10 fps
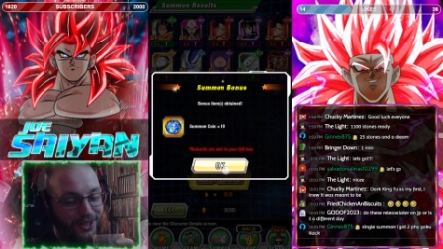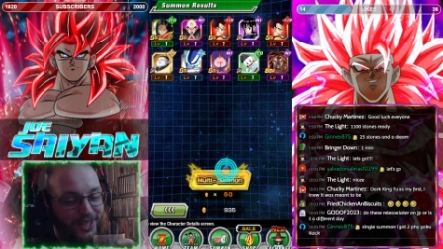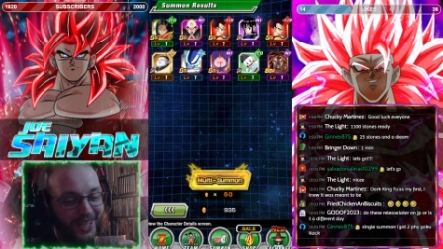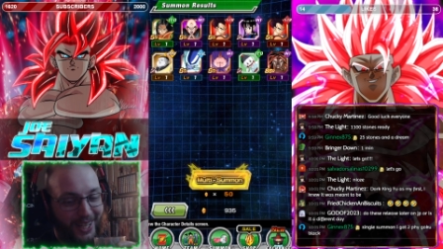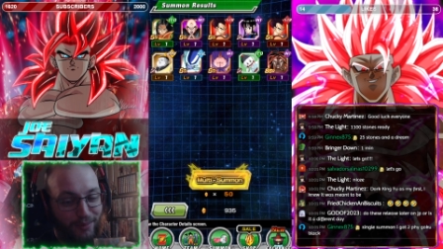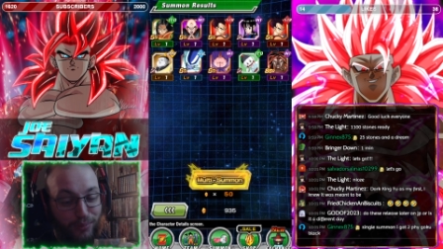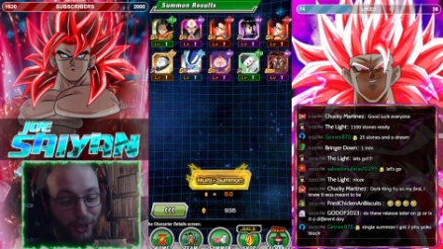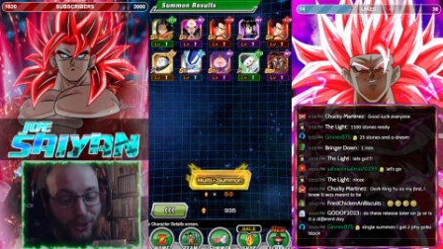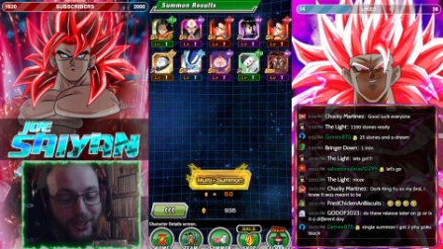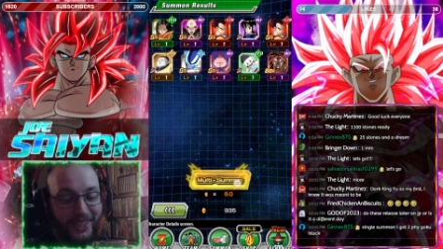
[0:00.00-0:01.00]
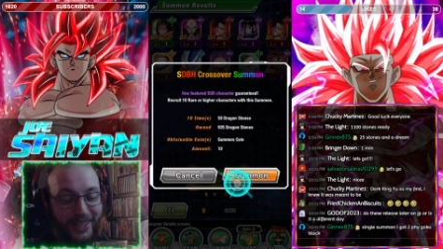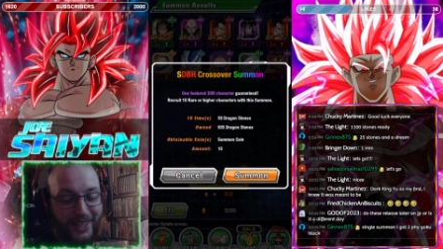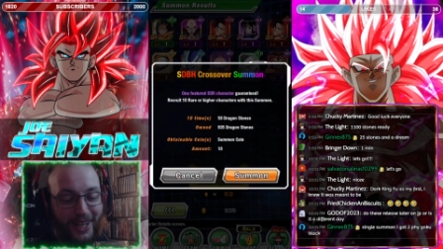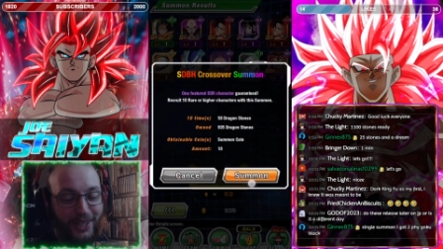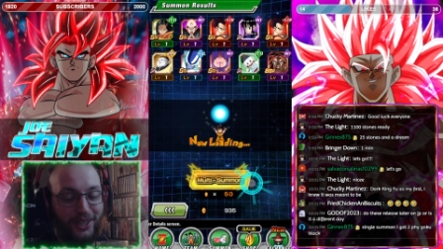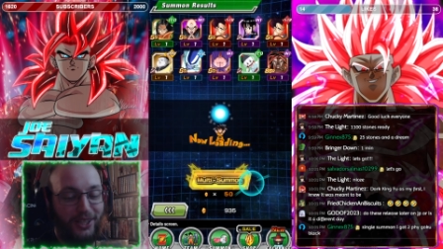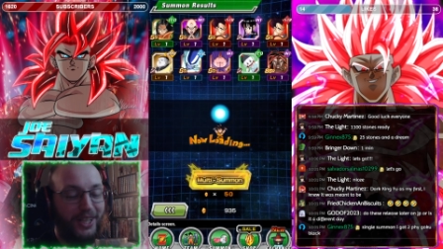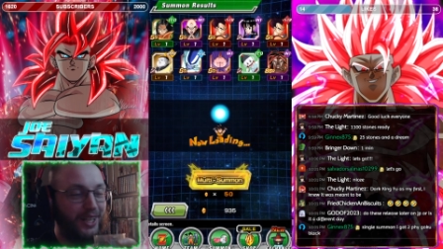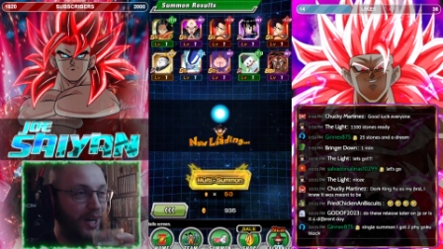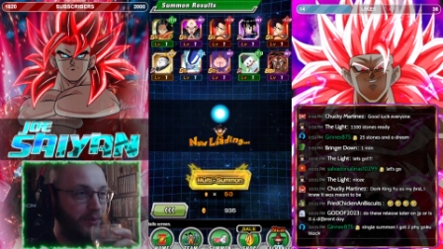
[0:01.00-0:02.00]
Hey, Broly, uh, you need
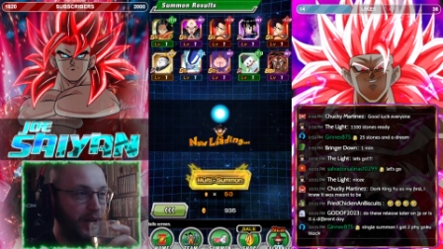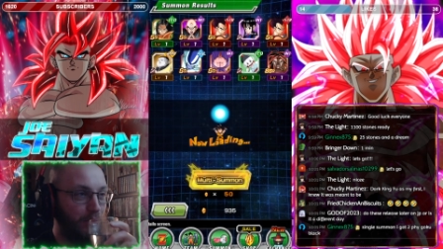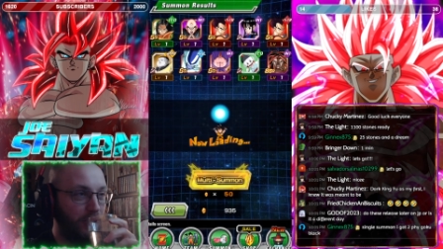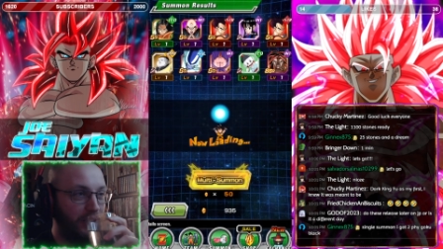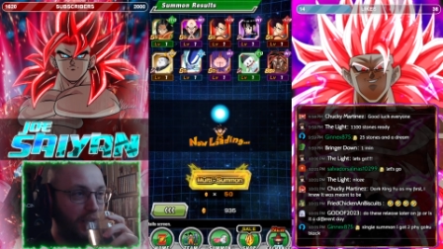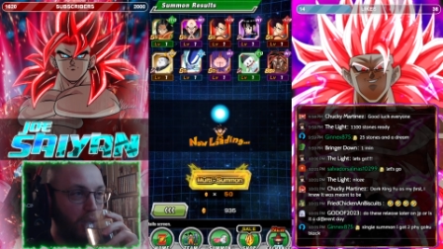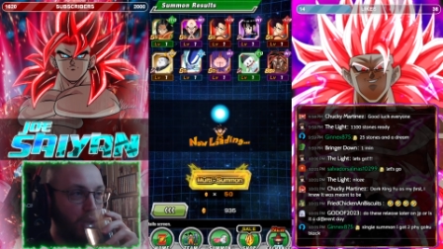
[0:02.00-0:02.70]
to calm down, Broly.